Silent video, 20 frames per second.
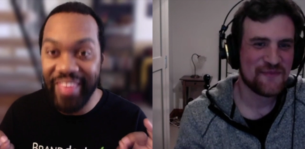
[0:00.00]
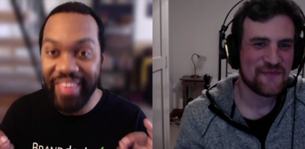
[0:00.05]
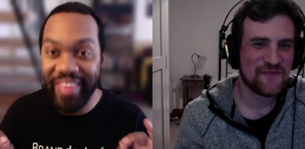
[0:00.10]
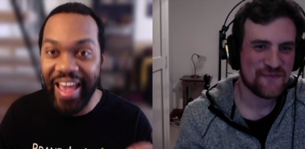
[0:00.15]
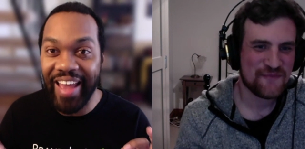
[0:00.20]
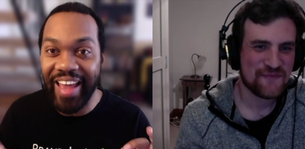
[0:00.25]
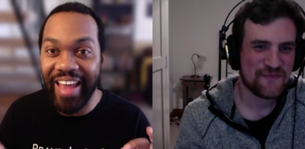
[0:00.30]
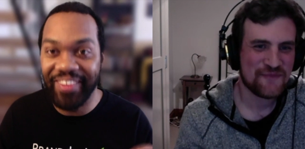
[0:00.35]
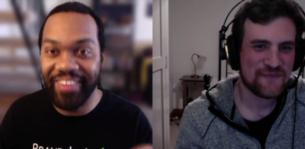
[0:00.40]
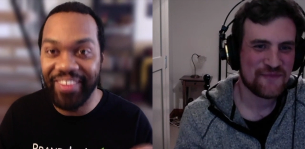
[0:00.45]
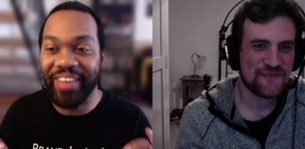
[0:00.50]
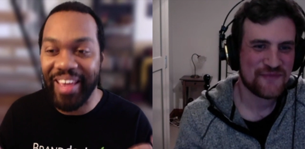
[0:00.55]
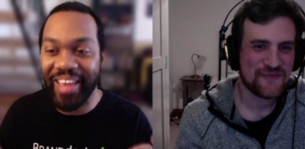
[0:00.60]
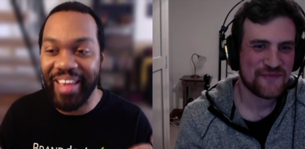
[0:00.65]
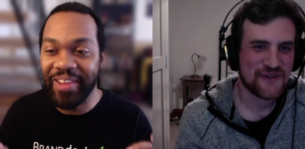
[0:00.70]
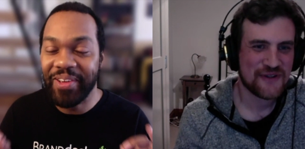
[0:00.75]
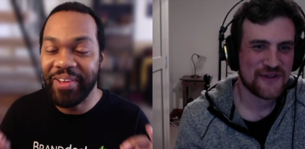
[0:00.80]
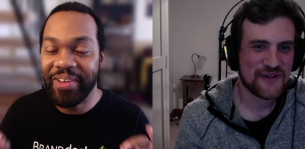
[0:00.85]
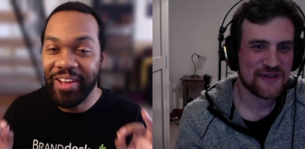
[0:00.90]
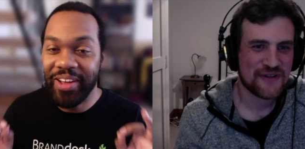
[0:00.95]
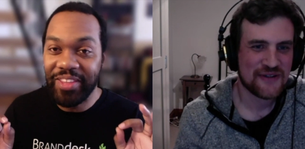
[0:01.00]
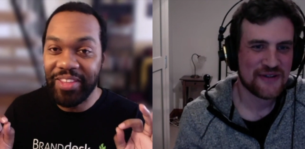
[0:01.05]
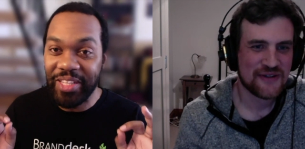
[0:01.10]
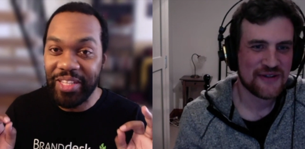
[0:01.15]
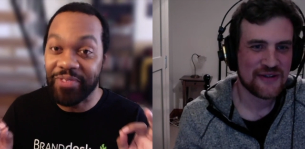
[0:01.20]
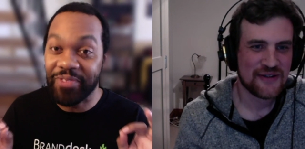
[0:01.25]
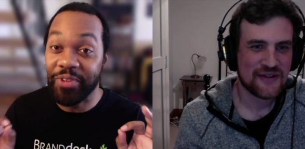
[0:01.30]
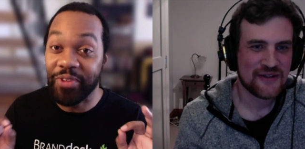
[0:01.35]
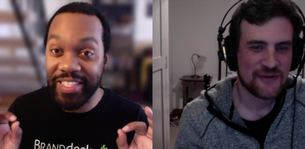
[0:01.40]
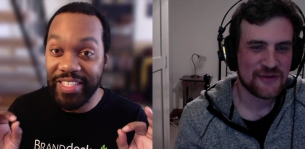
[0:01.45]
Speaker 1: that. Okay,
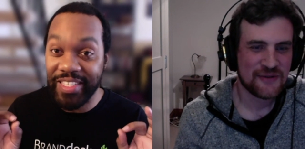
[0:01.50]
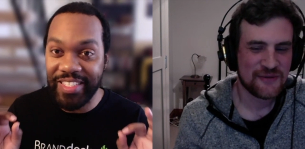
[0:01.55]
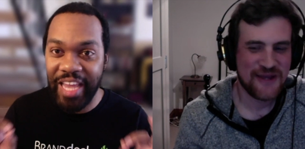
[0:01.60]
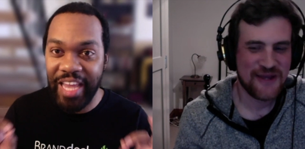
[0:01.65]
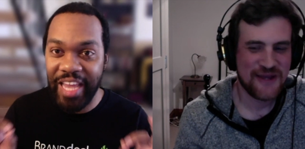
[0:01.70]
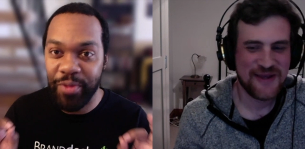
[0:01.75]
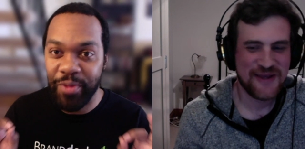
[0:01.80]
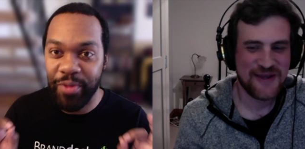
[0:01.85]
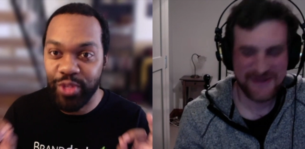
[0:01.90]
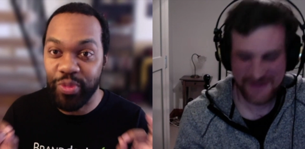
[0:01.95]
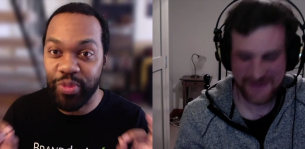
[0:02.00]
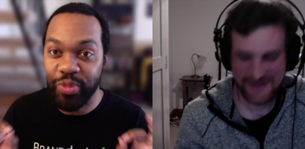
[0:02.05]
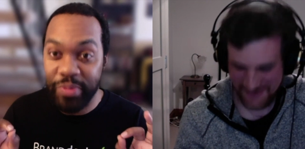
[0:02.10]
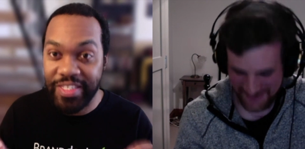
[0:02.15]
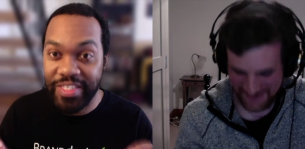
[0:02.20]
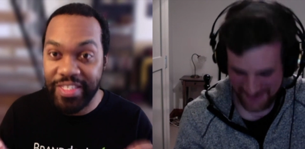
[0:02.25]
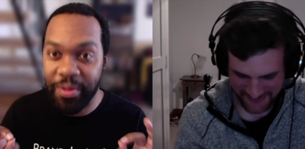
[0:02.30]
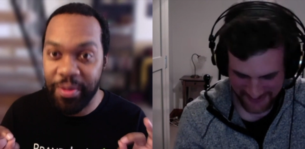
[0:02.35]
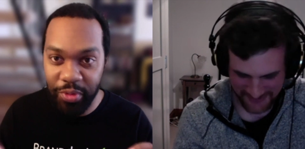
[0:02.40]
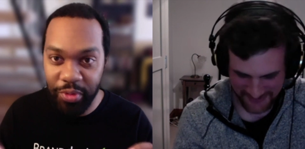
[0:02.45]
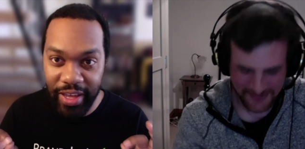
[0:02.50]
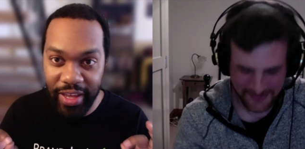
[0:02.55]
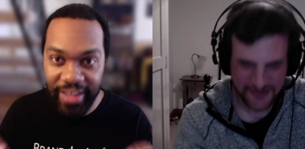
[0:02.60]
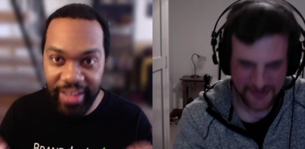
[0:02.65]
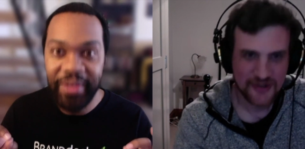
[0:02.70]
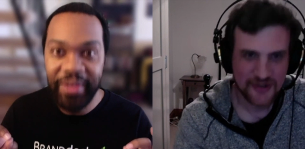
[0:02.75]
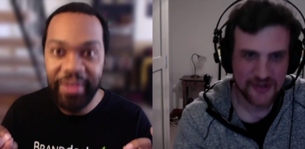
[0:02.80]
delivering a sandwich from Subway